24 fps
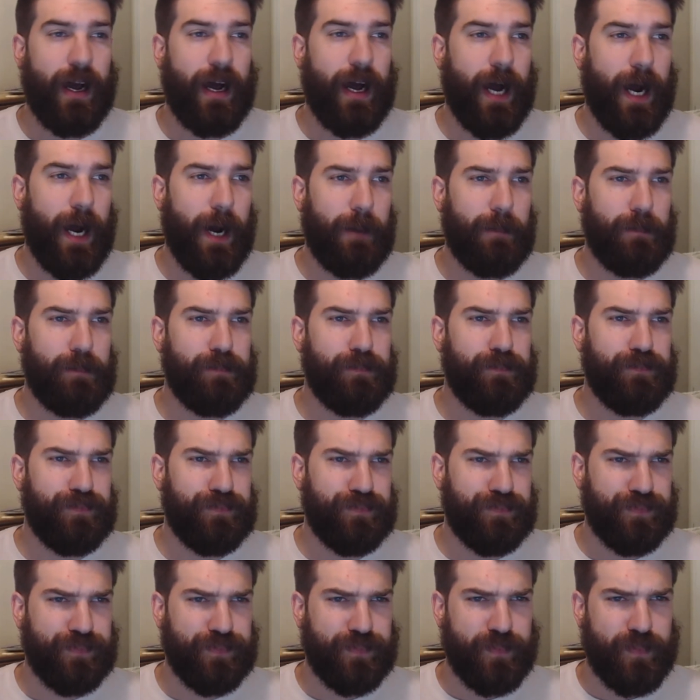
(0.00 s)

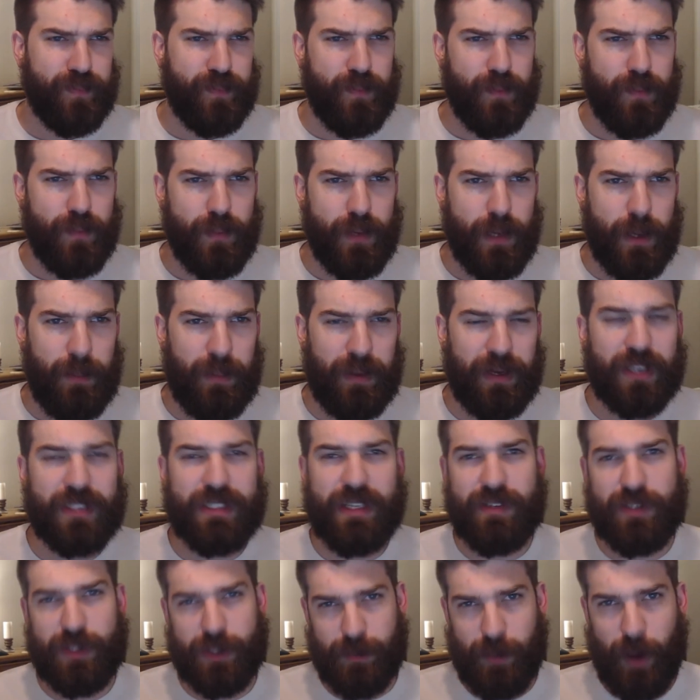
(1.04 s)
But it
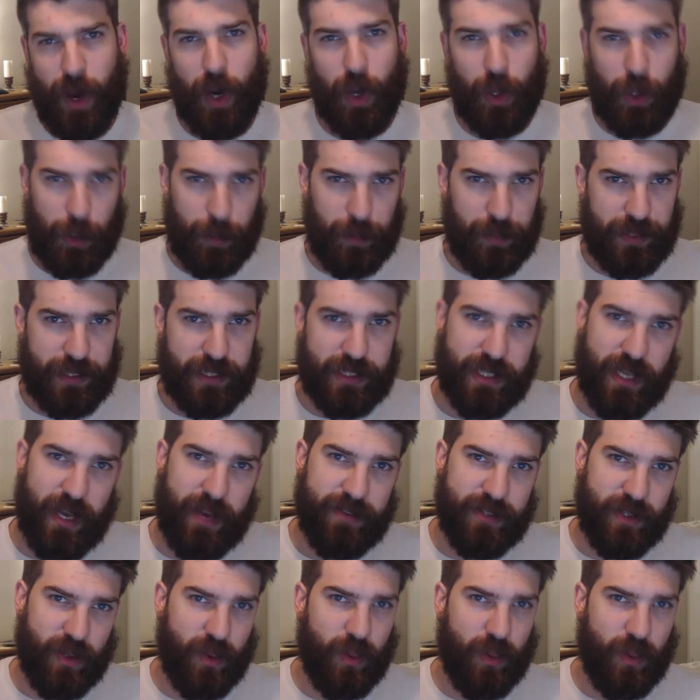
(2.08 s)
does have some autocomplete stuff,